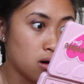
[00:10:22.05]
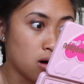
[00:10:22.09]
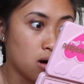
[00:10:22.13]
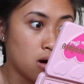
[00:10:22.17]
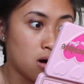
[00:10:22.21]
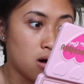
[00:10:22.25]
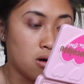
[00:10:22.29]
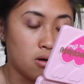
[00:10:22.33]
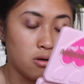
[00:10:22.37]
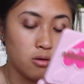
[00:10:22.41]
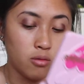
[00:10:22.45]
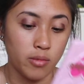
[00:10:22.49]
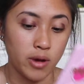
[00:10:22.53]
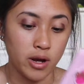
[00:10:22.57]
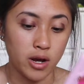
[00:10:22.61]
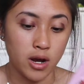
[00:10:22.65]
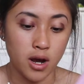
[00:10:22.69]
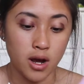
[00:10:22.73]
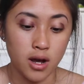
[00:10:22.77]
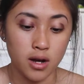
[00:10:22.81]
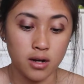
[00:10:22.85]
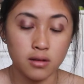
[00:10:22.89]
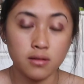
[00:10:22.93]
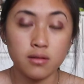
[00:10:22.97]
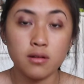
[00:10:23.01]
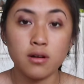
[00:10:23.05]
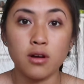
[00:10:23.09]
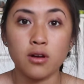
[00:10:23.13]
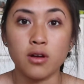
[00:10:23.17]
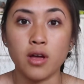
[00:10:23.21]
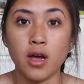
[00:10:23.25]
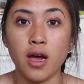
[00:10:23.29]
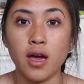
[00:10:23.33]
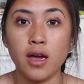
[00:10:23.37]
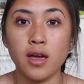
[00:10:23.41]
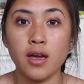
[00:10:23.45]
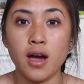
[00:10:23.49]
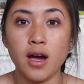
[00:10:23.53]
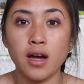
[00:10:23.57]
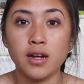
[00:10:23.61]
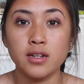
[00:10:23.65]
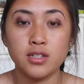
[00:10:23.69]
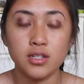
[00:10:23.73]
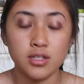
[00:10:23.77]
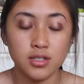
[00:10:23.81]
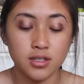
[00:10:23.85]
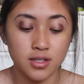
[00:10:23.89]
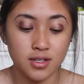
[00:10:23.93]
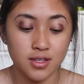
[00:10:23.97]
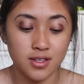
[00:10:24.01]
Oh my god. Okay, I
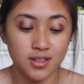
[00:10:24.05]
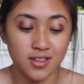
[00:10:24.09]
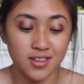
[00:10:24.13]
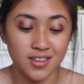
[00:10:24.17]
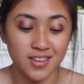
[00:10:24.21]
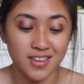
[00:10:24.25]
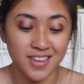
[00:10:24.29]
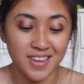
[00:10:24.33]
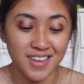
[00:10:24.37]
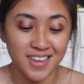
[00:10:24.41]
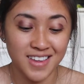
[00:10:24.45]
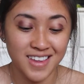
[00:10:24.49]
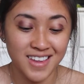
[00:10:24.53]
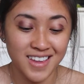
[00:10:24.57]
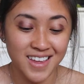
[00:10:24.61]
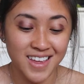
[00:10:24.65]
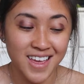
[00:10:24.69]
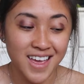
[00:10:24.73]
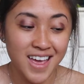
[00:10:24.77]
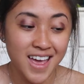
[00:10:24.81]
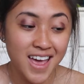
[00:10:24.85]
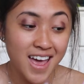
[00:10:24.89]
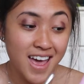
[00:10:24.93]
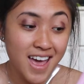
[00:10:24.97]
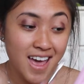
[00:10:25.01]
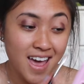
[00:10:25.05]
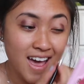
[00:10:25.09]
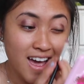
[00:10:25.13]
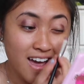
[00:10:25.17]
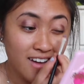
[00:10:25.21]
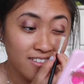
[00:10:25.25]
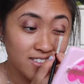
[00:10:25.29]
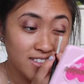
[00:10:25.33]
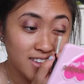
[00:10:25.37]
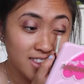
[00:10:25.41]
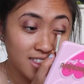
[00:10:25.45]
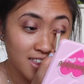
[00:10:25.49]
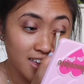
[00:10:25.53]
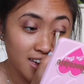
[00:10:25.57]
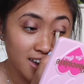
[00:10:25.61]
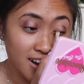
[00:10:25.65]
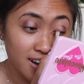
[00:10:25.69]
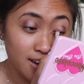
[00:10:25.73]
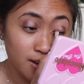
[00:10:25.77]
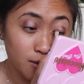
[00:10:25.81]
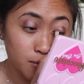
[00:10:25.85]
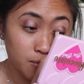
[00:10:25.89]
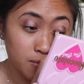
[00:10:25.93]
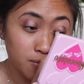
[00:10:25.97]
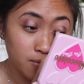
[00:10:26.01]
just effed that
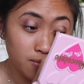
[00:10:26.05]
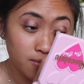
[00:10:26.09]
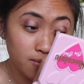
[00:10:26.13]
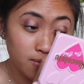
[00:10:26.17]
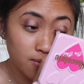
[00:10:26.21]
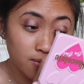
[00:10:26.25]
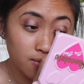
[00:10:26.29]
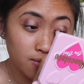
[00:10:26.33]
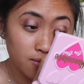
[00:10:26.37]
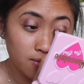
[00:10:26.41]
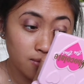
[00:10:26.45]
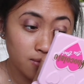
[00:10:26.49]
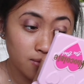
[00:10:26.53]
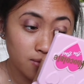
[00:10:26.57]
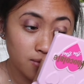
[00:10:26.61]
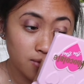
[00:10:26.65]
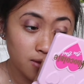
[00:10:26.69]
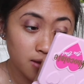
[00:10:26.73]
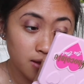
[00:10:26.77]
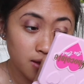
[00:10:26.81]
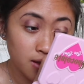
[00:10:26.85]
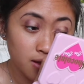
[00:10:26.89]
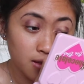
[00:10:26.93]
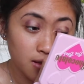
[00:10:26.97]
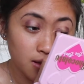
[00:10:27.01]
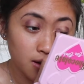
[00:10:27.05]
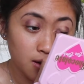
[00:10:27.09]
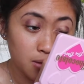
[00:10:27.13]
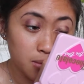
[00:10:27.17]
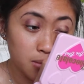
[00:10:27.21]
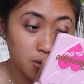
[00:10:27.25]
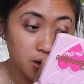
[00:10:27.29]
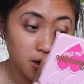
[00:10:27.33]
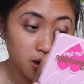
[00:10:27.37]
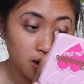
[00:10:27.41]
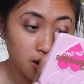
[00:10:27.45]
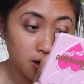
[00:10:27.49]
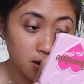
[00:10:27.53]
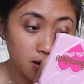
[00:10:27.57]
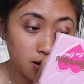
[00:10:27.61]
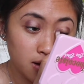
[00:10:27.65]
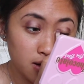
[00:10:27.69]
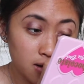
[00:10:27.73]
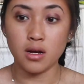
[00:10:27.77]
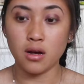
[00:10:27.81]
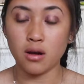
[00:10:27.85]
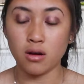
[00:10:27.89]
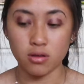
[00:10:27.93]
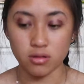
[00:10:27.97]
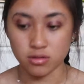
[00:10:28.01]
up a little bit.
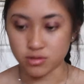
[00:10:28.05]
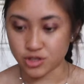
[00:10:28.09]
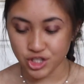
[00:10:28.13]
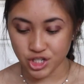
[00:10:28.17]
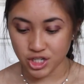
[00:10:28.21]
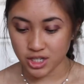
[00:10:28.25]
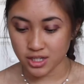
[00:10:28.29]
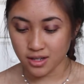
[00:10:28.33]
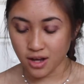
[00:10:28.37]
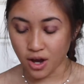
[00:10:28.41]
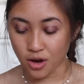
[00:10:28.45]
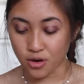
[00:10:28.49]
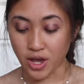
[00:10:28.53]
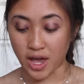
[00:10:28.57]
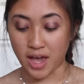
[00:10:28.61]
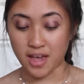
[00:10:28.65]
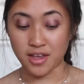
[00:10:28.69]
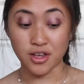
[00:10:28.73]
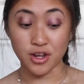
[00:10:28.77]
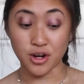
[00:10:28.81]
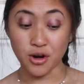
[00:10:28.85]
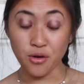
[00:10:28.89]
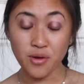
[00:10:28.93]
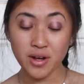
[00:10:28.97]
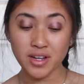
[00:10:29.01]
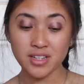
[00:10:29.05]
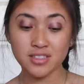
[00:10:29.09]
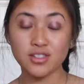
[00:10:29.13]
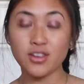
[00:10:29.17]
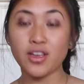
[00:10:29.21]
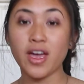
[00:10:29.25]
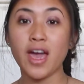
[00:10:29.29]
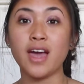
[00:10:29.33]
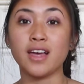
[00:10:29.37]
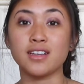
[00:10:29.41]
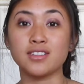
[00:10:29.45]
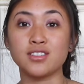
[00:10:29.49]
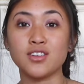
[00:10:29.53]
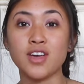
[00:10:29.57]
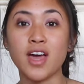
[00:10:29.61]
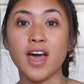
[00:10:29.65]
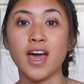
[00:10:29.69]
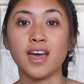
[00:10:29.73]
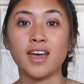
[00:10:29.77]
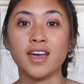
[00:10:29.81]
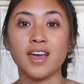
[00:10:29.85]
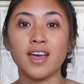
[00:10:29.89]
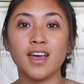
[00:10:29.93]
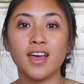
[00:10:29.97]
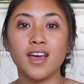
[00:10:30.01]
Oh, gee. Okay, you know what? It's okay. It's
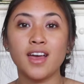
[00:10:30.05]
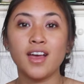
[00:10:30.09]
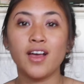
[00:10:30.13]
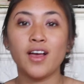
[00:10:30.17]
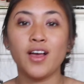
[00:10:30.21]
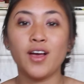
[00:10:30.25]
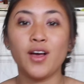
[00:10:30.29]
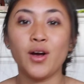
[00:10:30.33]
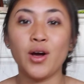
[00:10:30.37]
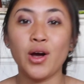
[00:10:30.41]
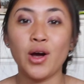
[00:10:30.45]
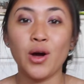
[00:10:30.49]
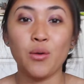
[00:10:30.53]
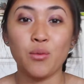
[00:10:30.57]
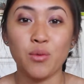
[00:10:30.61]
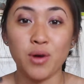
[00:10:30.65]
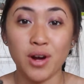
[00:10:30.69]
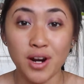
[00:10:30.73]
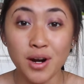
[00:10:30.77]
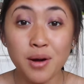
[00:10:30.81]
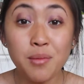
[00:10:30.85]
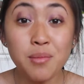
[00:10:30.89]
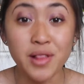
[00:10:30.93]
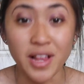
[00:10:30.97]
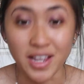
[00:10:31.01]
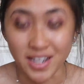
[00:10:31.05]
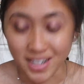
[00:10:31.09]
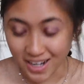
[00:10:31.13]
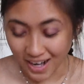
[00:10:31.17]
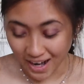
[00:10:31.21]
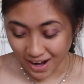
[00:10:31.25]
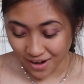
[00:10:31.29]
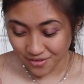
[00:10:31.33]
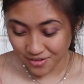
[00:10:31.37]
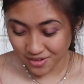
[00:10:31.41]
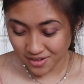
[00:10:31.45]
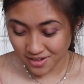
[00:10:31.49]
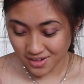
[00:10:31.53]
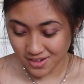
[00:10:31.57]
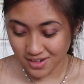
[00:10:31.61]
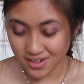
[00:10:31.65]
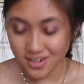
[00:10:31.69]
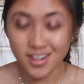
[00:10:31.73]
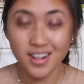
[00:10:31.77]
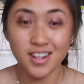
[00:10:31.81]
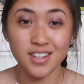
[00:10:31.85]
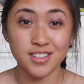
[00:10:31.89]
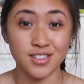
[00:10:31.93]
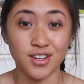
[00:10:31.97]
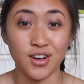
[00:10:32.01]
okay. We're gonna blend it out.
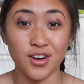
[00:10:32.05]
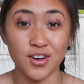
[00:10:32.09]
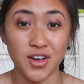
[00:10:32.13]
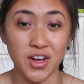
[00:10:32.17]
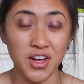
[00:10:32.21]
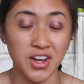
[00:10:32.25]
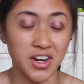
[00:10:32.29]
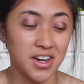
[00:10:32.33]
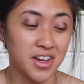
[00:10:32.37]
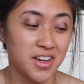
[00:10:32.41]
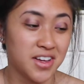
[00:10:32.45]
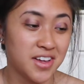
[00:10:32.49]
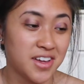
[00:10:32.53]
It's all good.